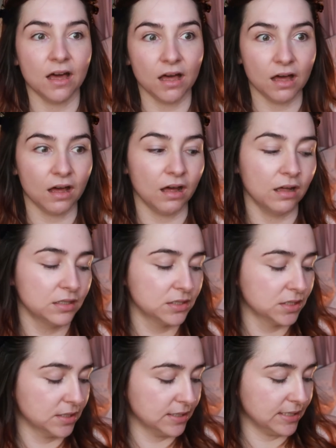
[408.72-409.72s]
a
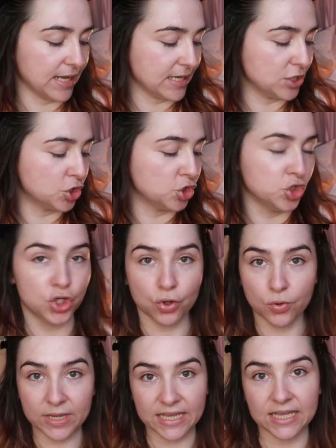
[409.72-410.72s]
nice
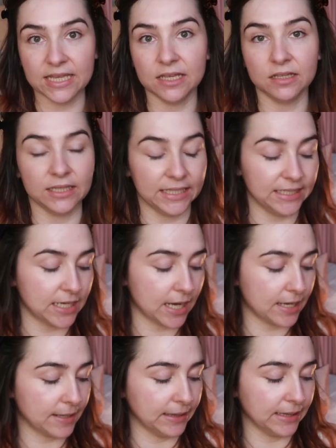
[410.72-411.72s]
dewy, like
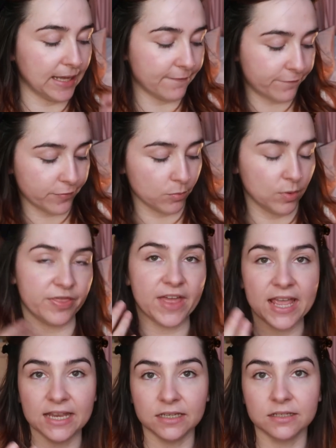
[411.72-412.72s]
lip from
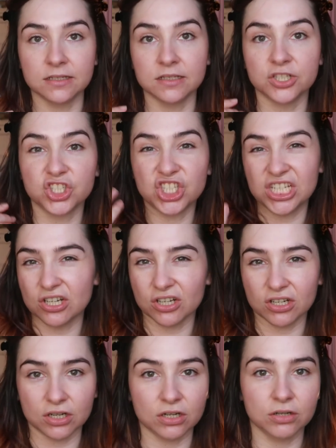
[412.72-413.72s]
within
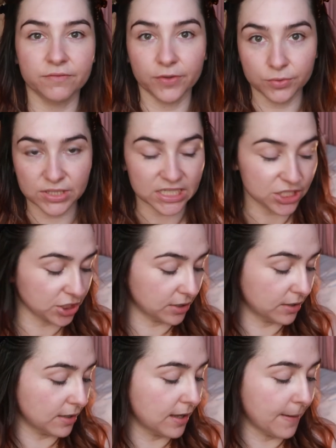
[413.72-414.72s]
sheer
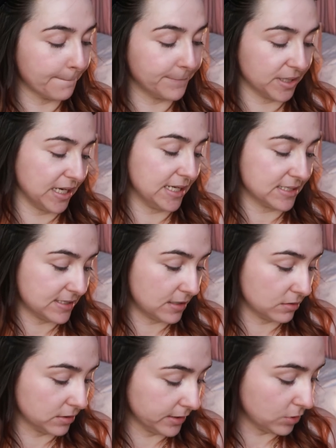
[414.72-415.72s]
foundation, but it is
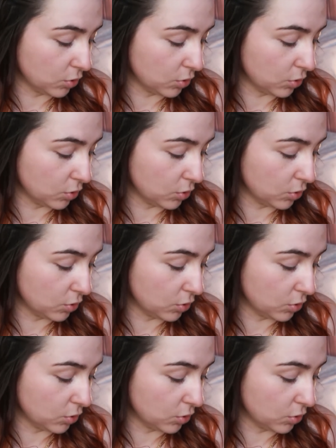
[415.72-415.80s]
certainly